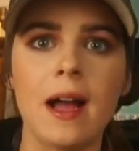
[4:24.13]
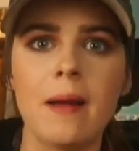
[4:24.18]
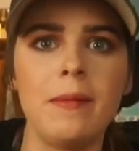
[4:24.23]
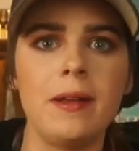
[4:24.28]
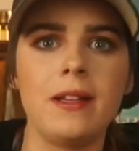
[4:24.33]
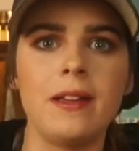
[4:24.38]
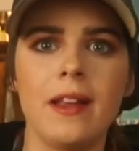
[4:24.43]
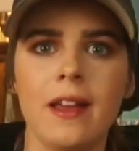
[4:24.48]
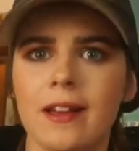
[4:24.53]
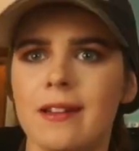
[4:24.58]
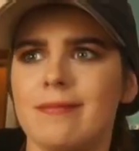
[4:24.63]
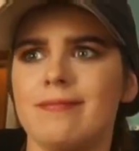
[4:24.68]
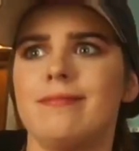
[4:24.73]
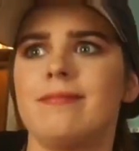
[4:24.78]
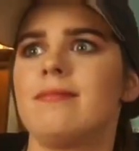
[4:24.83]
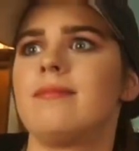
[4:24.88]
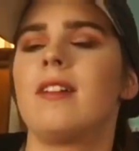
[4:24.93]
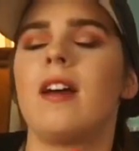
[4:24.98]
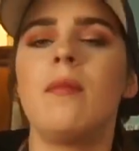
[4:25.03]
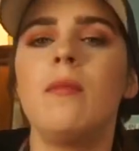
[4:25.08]
I mean, like,
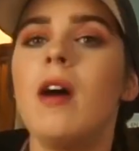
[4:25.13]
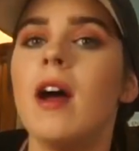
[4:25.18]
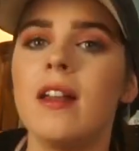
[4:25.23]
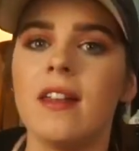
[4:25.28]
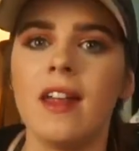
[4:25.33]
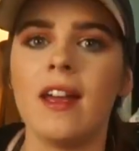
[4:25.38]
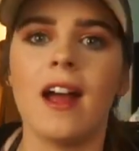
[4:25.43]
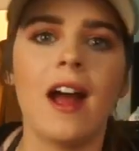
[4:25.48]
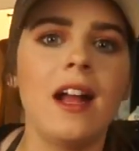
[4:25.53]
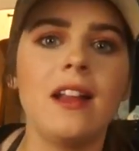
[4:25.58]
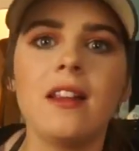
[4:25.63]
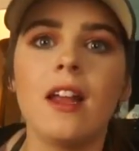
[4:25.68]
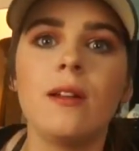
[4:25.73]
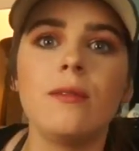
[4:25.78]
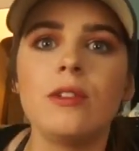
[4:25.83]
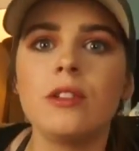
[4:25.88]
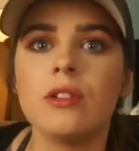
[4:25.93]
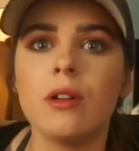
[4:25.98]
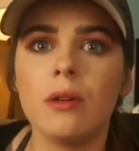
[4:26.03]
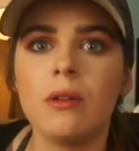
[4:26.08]
come on, like I thought
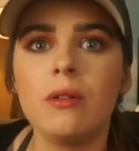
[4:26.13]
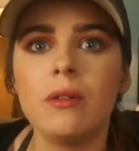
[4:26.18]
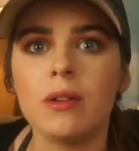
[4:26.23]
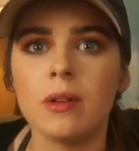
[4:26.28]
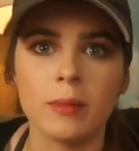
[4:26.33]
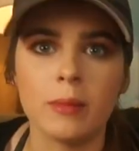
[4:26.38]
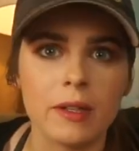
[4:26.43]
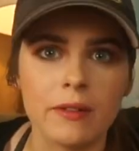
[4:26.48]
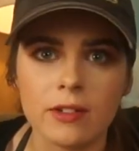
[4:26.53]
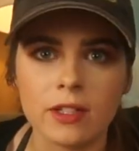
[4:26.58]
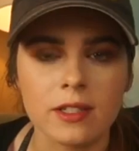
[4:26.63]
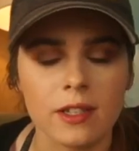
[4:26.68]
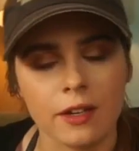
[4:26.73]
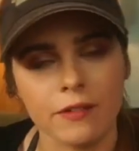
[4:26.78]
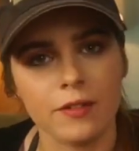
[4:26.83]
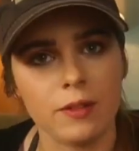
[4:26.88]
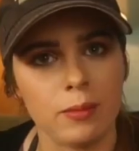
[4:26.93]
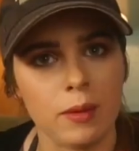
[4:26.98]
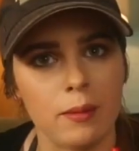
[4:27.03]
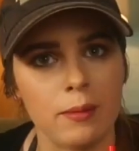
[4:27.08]
it was so cool to be able to date a
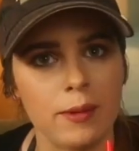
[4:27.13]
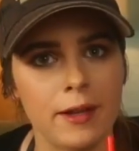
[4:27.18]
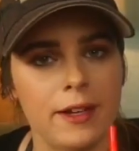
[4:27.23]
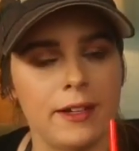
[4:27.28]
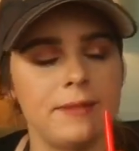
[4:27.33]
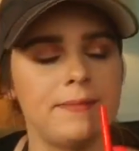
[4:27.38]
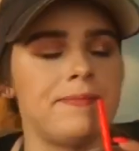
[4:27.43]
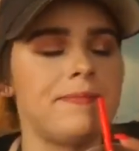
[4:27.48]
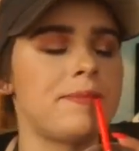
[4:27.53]
football player.